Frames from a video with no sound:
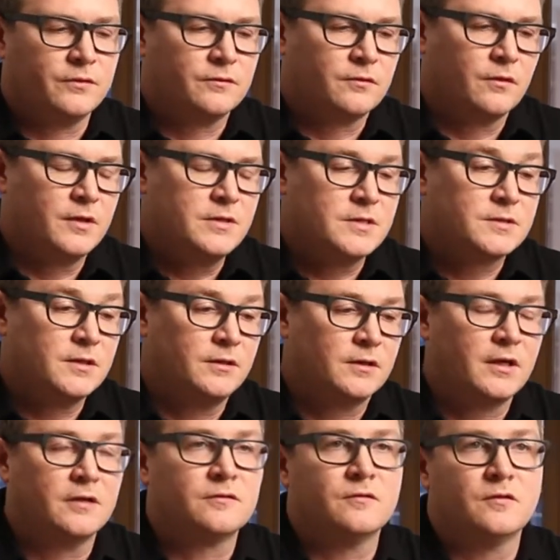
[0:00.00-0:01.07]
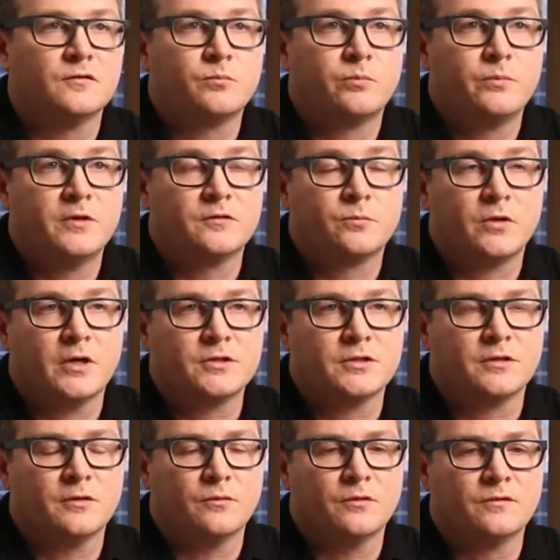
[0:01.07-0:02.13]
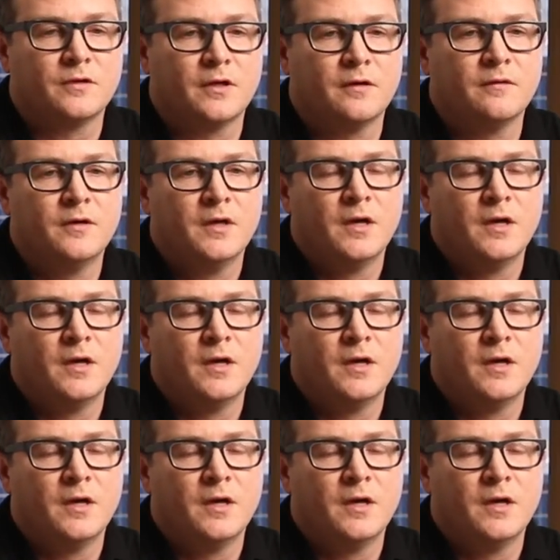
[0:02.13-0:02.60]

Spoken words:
so in the case of this project, it was a